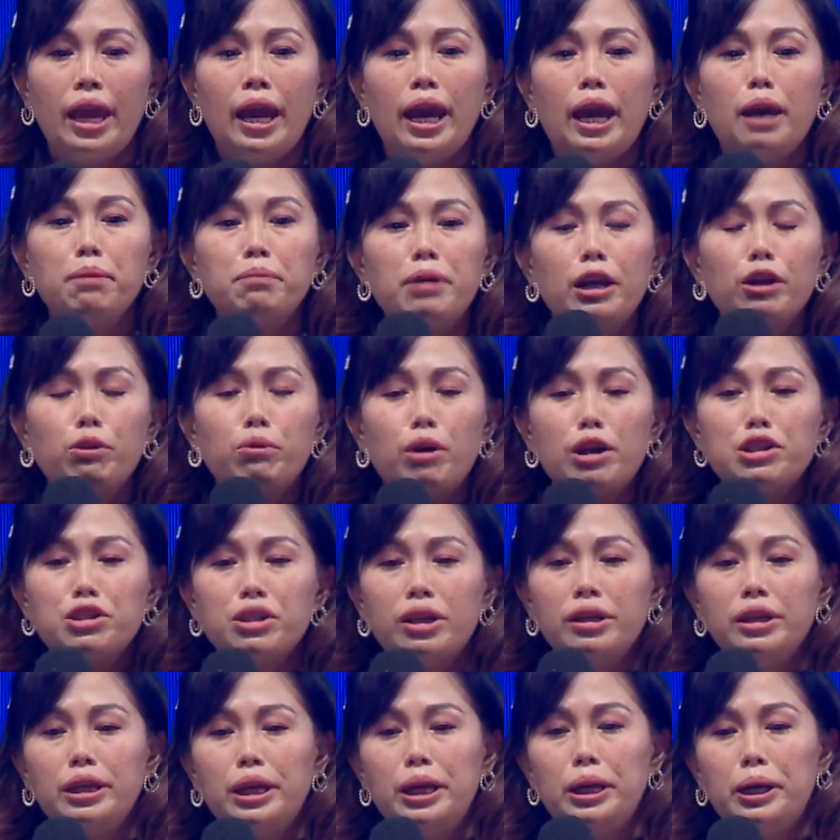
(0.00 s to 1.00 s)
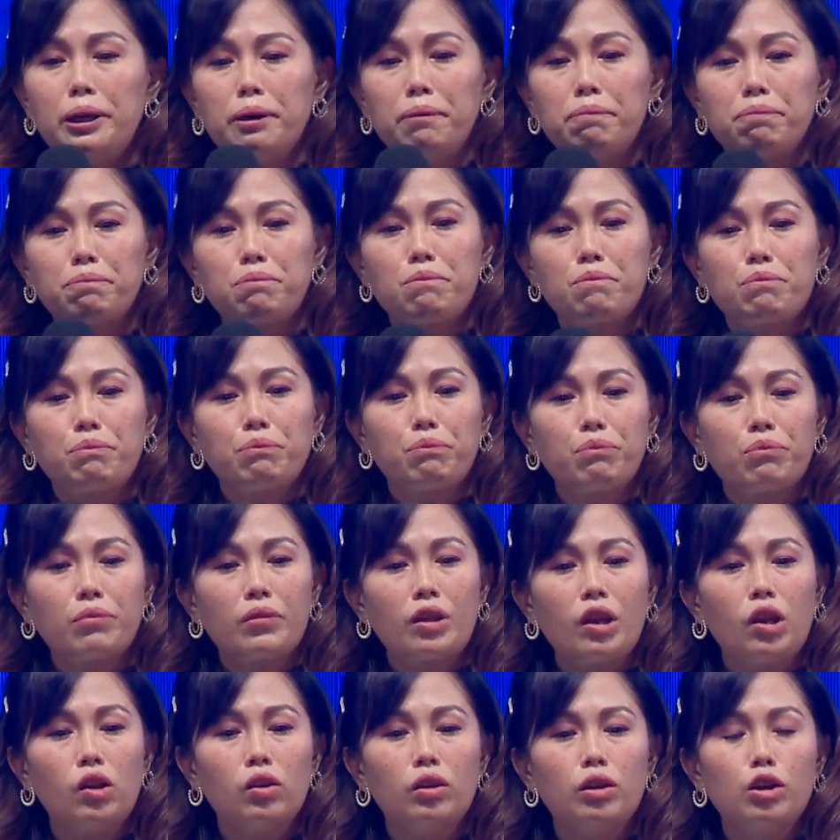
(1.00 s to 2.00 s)
And my question here,
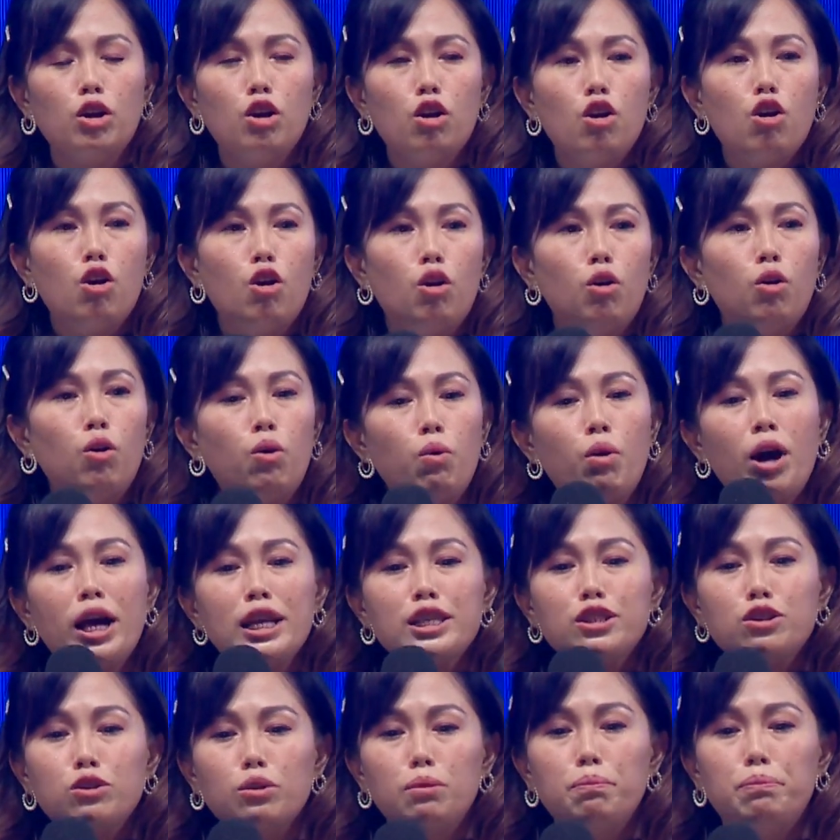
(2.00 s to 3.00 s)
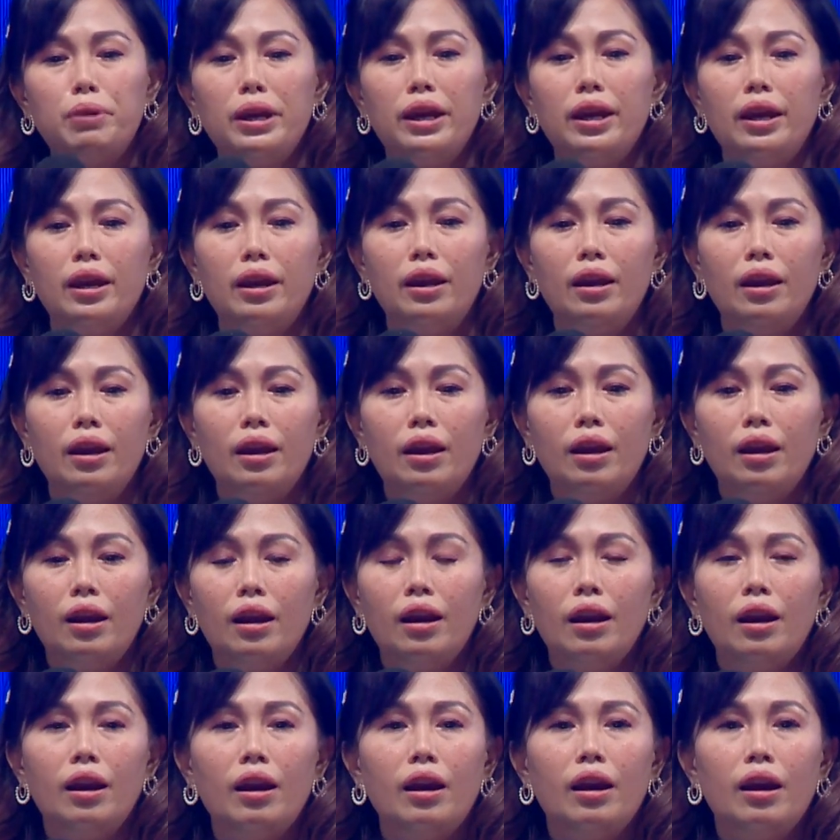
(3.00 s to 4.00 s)
who wants to be
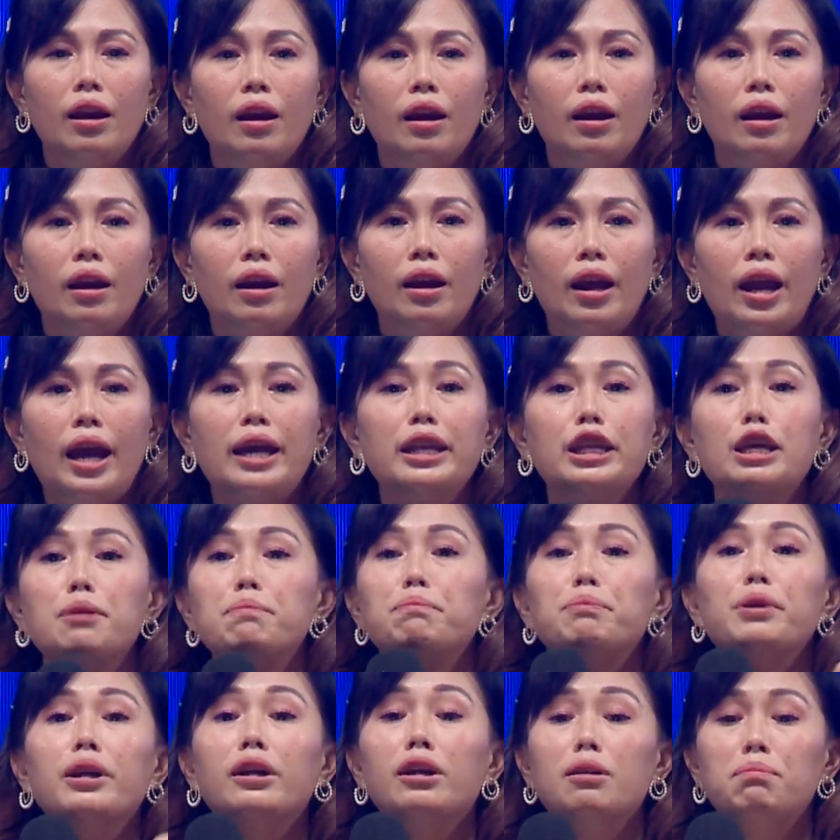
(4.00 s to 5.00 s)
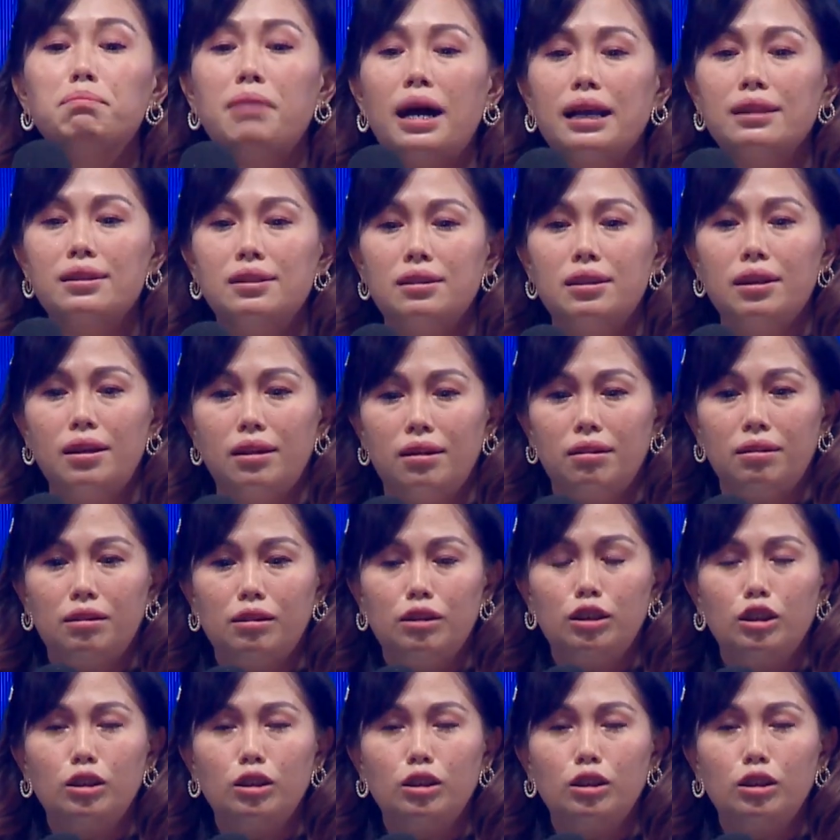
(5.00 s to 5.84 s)
an imperial master?